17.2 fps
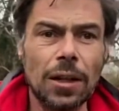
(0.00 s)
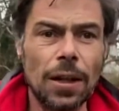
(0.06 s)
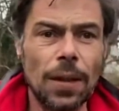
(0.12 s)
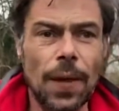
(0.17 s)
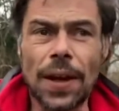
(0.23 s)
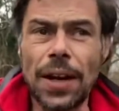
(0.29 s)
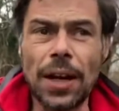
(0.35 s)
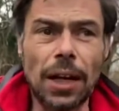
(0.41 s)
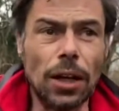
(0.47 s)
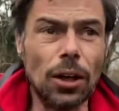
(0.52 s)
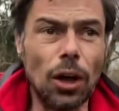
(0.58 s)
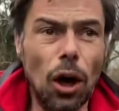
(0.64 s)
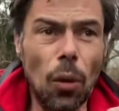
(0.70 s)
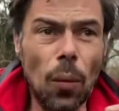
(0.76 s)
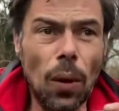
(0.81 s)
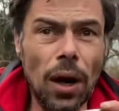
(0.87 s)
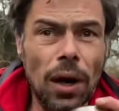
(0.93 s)
They need a lot
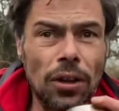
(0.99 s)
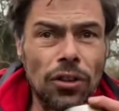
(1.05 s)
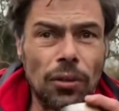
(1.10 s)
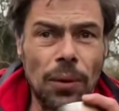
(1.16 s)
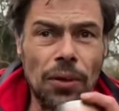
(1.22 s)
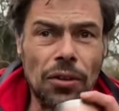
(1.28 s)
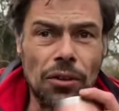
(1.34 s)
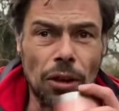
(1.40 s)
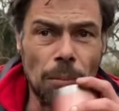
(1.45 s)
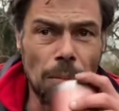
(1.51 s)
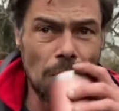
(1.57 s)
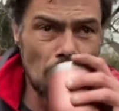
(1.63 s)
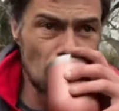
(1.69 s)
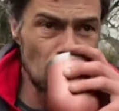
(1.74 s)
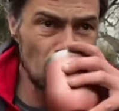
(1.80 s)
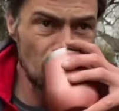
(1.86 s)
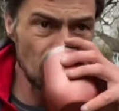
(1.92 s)
of work doing to
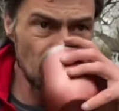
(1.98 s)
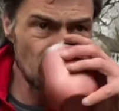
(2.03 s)
them.